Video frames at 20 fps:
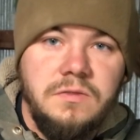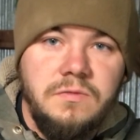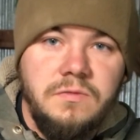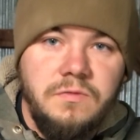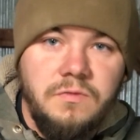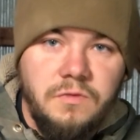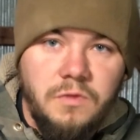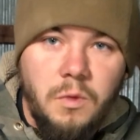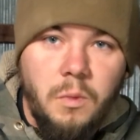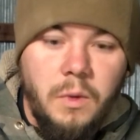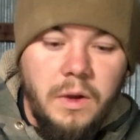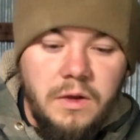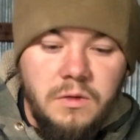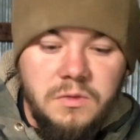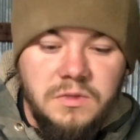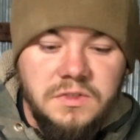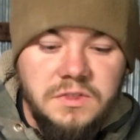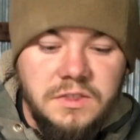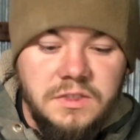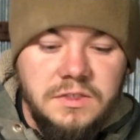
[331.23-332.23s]
for wear
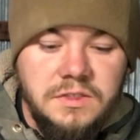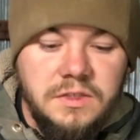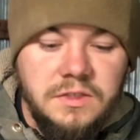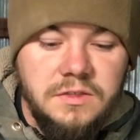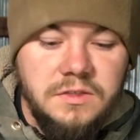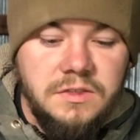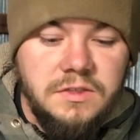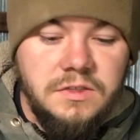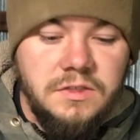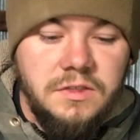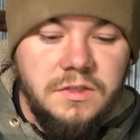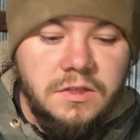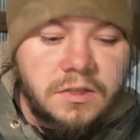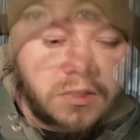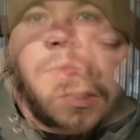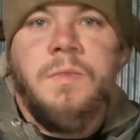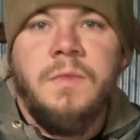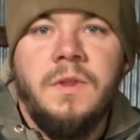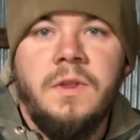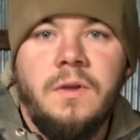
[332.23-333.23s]
resistance.
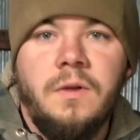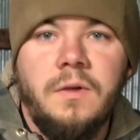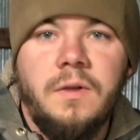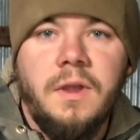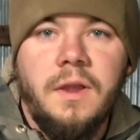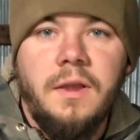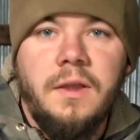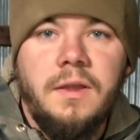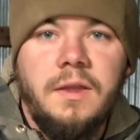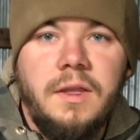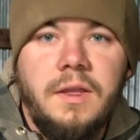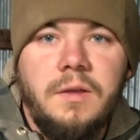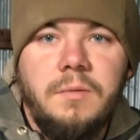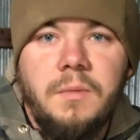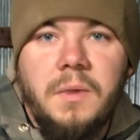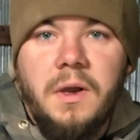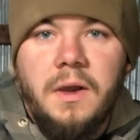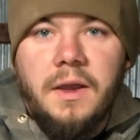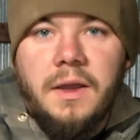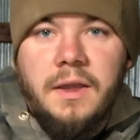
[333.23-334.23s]
Okay, in
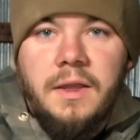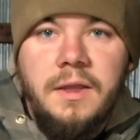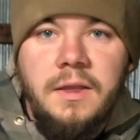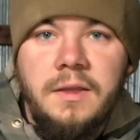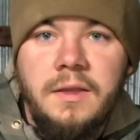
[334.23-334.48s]
my